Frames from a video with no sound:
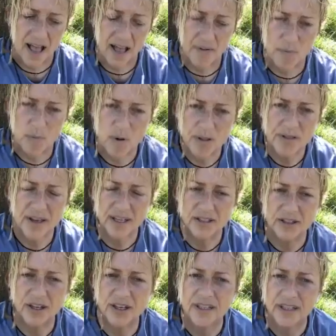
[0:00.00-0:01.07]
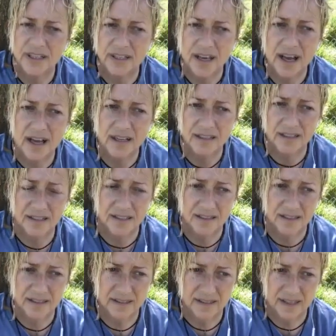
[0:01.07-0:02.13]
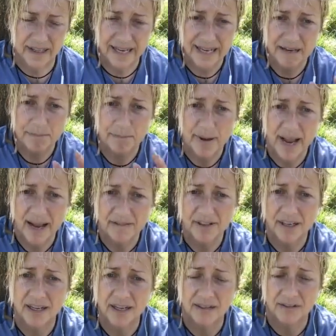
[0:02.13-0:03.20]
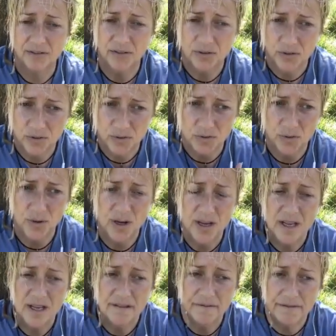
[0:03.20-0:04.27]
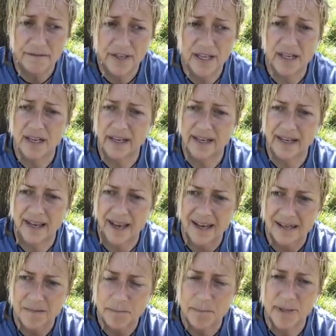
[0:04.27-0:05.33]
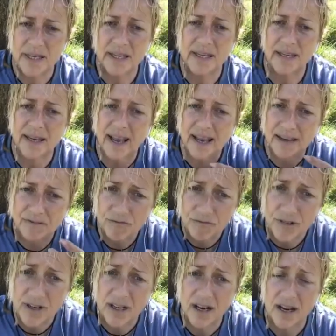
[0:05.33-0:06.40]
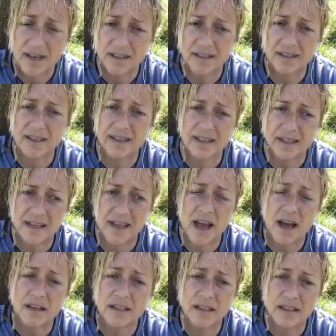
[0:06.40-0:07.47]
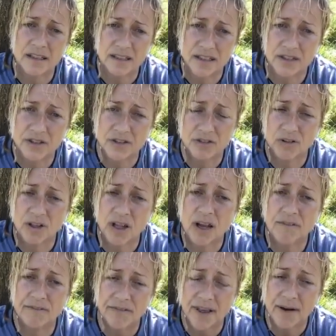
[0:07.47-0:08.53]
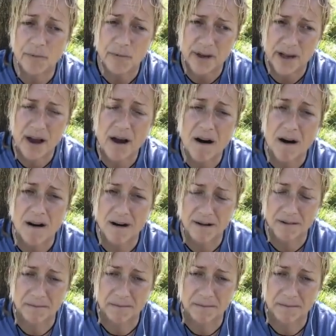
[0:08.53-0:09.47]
and what that journey does in parallel to feeling and being and realizing the unconditional love that we are